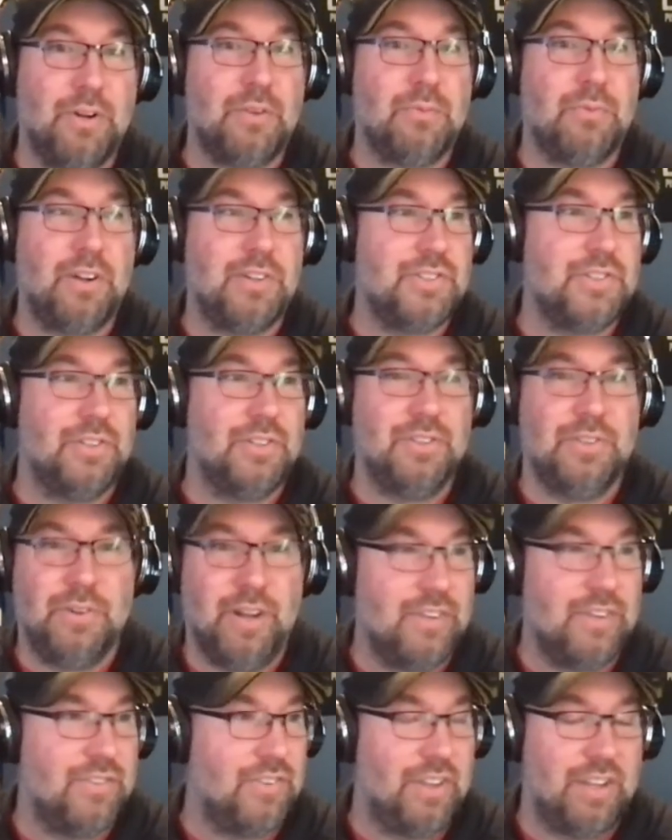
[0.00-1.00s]
Reuschel who
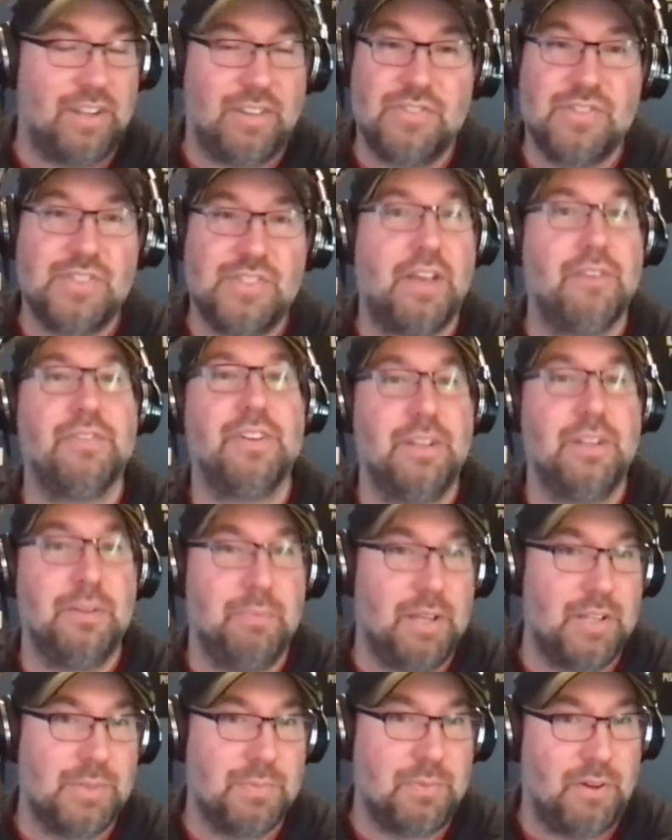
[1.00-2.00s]
has like 70
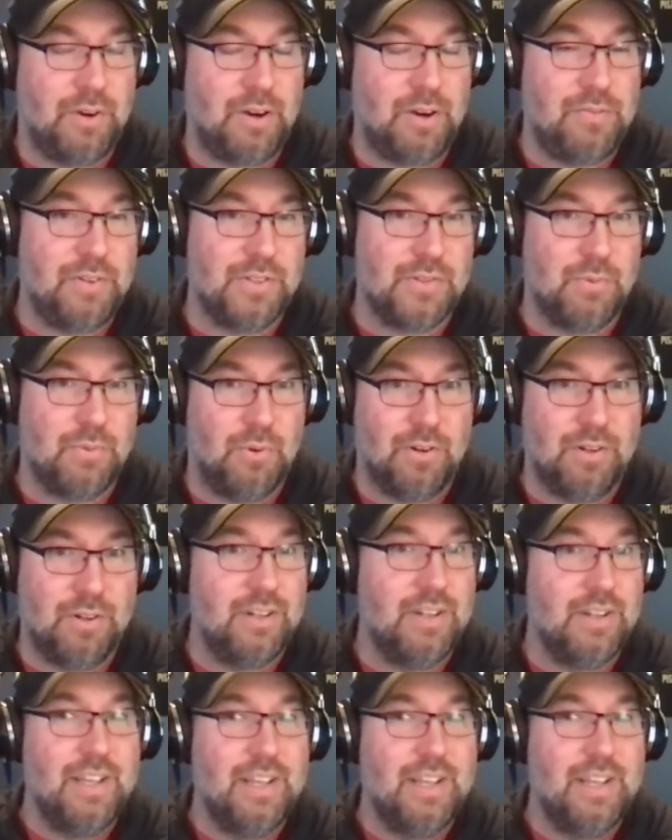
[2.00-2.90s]
baseball reference war